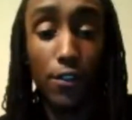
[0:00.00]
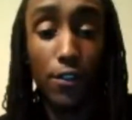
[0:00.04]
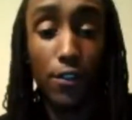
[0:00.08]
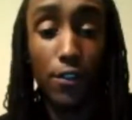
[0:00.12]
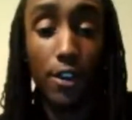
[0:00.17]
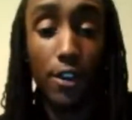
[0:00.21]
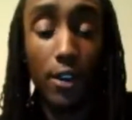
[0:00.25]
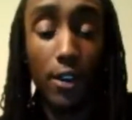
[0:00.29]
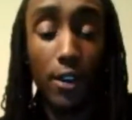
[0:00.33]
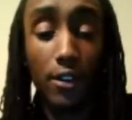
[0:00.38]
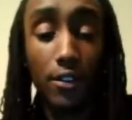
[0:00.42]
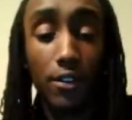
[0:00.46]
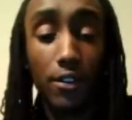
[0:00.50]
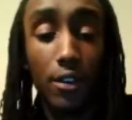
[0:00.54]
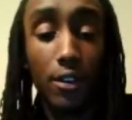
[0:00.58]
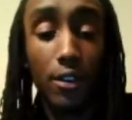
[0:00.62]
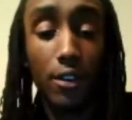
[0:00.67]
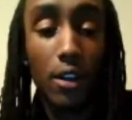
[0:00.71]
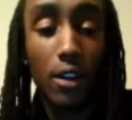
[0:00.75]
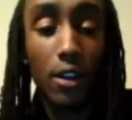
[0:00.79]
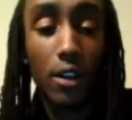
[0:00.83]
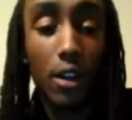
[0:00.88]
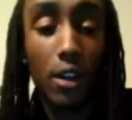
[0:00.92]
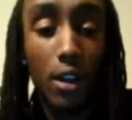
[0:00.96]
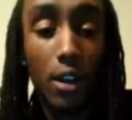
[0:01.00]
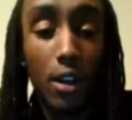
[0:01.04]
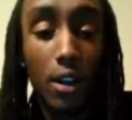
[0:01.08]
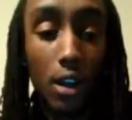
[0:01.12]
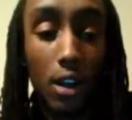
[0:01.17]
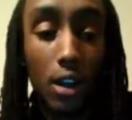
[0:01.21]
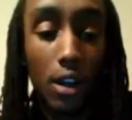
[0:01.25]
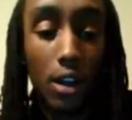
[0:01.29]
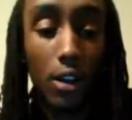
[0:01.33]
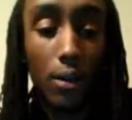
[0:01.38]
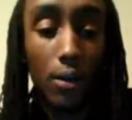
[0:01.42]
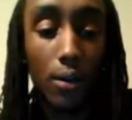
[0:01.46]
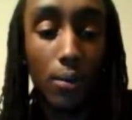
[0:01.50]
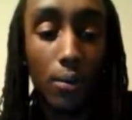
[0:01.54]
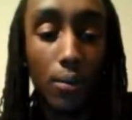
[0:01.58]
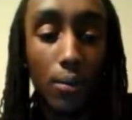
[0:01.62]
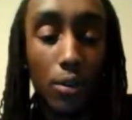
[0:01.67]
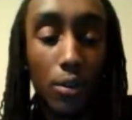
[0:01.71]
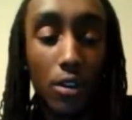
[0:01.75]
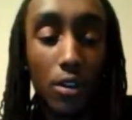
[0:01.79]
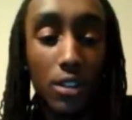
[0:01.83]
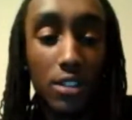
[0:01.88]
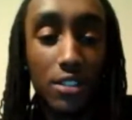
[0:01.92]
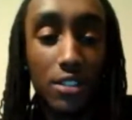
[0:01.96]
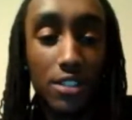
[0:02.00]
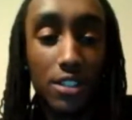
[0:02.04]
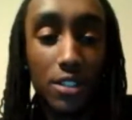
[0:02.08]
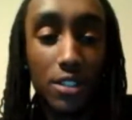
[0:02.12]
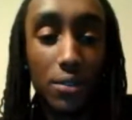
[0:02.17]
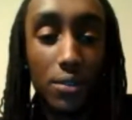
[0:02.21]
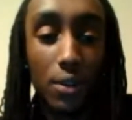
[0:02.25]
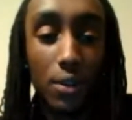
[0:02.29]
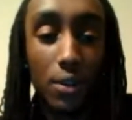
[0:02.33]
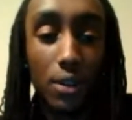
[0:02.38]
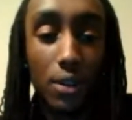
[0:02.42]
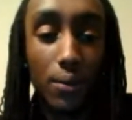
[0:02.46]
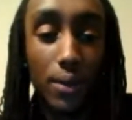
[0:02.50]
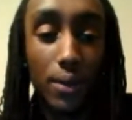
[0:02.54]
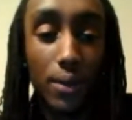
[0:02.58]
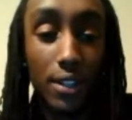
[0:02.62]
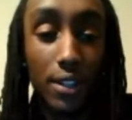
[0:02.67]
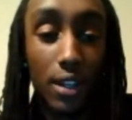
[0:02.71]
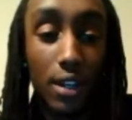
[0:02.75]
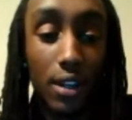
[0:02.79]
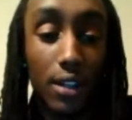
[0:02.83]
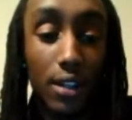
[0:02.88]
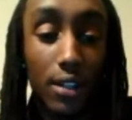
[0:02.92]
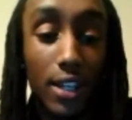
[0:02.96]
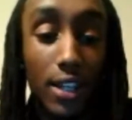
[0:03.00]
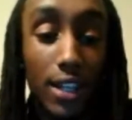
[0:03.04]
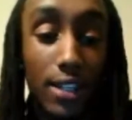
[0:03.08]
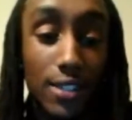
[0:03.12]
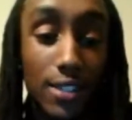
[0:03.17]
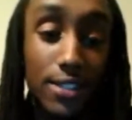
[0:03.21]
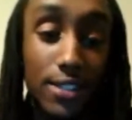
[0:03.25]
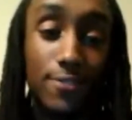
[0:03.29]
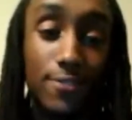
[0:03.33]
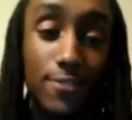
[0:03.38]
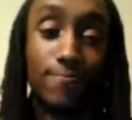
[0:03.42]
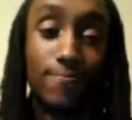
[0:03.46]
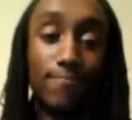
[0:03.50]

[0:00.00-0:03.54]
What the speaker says: for your answer. We'll continue on with Casey.